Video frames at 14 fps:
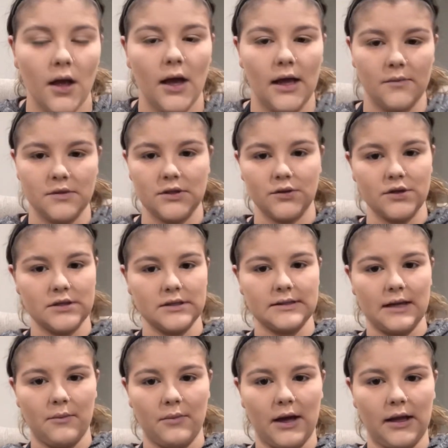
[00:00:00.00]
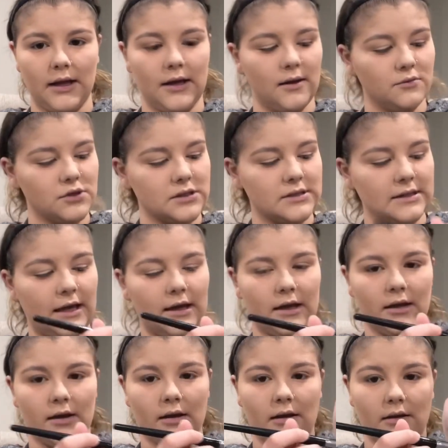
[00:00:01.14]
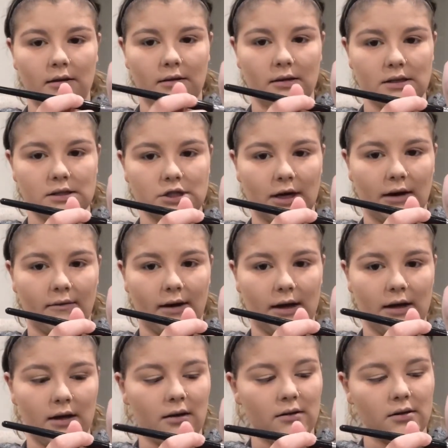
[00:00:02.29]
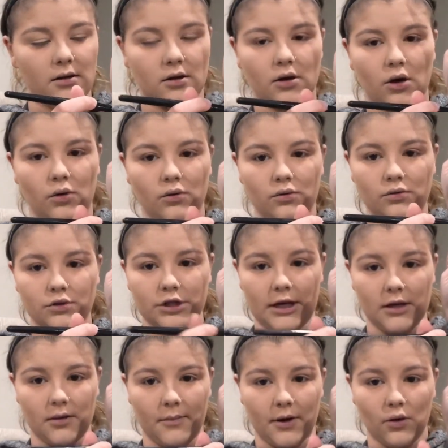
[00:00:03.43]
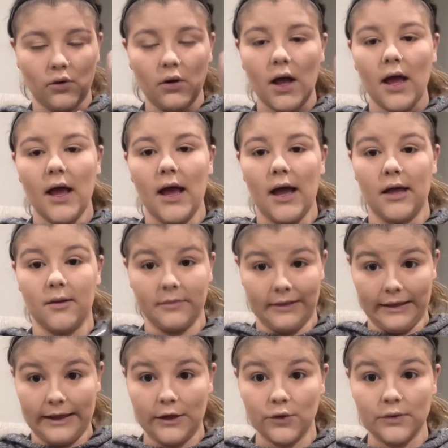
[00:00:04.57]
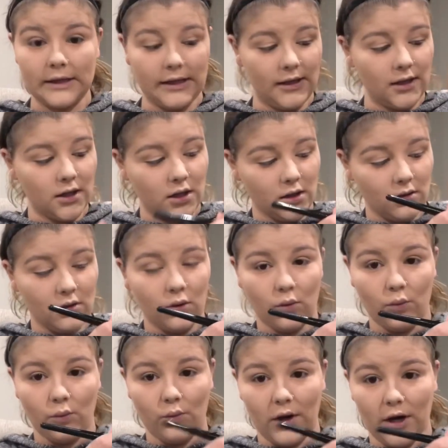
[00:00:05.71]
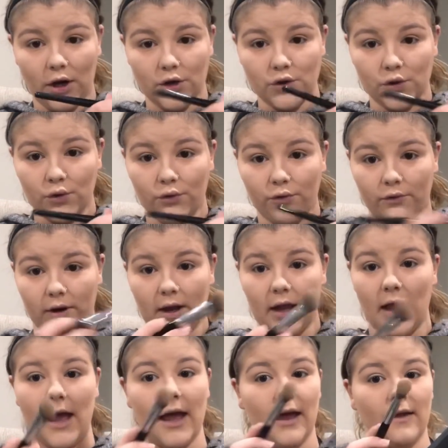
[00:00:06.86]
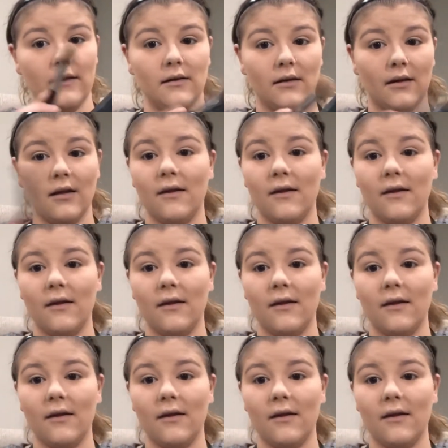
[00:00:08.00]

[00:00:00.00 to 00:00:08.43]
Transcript: and I'm still using the same palette, and I'm just taking this shade right here, the coal shade in the middle, and I'm literally 1, 2, 3, and